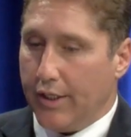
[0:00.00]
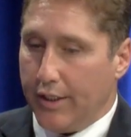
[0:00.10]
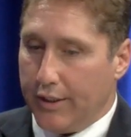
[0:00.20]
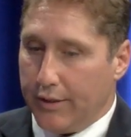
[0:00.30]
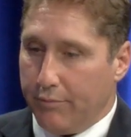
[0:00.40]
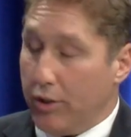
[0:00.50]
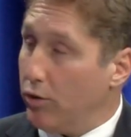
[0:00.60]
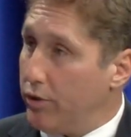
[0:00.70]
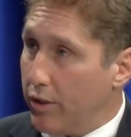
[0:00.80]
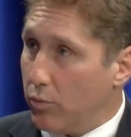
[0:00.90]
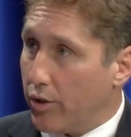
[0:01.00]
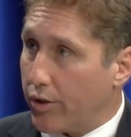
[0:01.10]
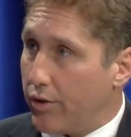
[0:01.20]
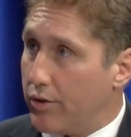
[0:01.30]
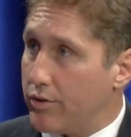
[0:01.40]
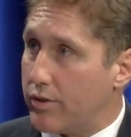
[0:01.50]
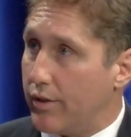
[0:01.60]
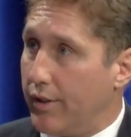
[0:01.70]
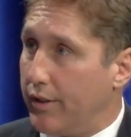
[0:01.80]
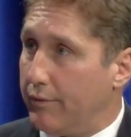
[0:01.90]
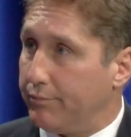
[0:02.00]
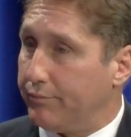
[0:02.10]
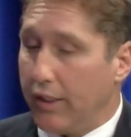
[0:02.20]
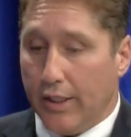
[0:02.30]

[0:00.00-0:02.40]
um, union workers, um,